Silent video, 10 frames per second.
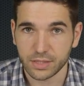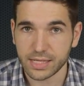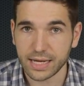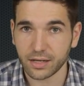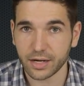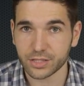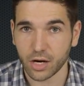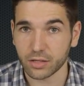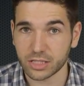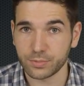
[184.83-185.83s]
These headlines
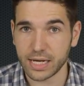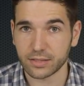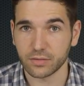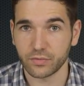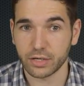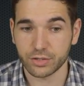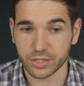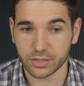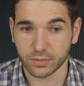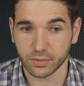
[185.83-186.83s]
aren't subjective, they're
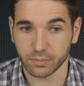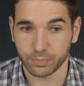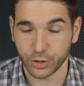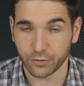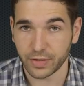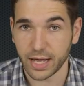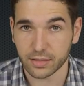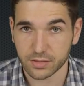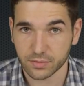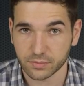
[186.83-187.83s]
just pure
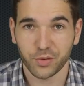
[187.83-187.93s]
facts.